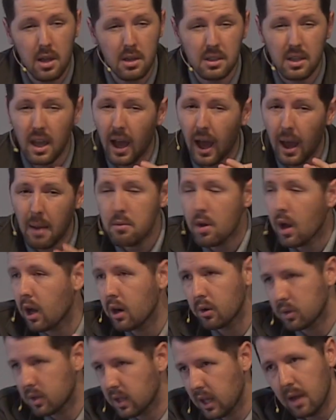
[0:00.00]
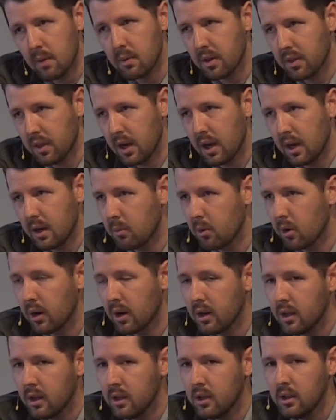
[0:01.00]
Say, I'm not okay with it anymore.
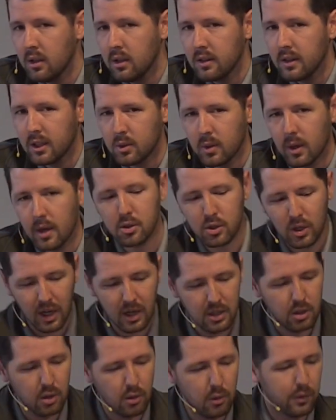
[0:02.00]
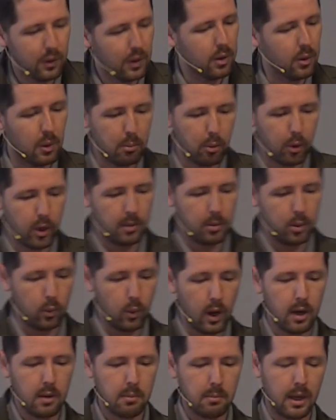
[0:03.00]
That's what I was trying to do for you in point number
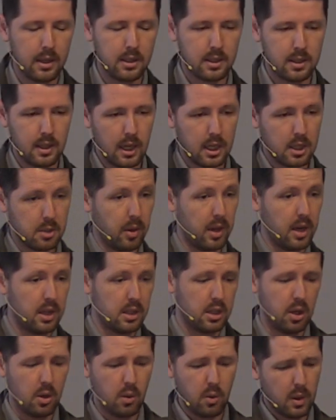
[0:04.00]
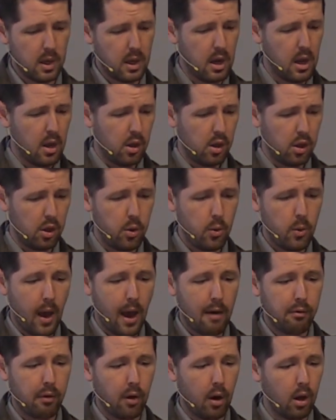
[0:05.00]
one by explaining to you that you
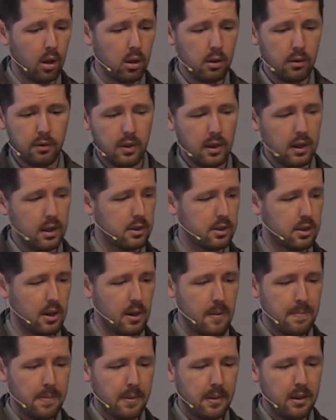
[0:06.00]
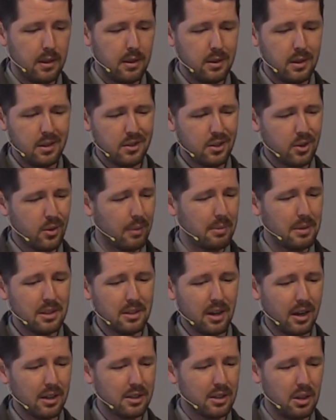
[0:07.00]
have all of these, the, these corrupting
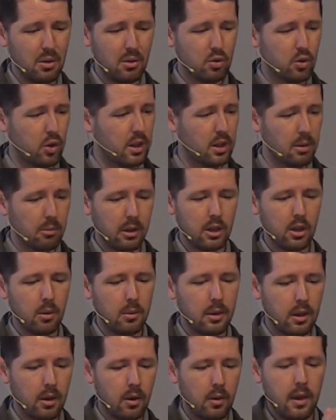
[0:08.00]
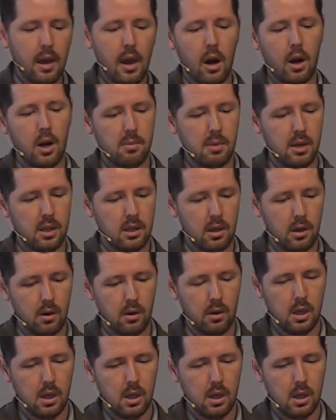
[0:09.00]
toxins and you treat them like no big deal. They are a big deal.